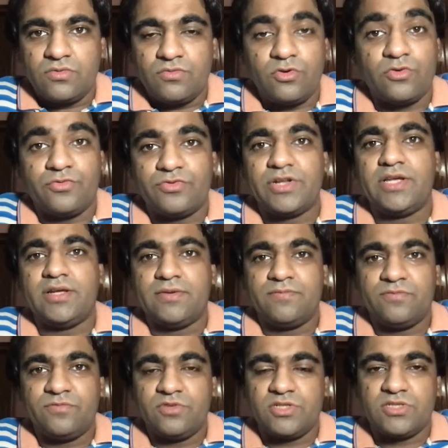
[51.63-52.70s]
for free,
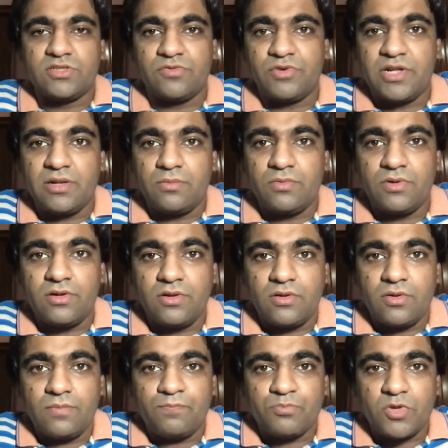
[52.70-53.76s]
which is available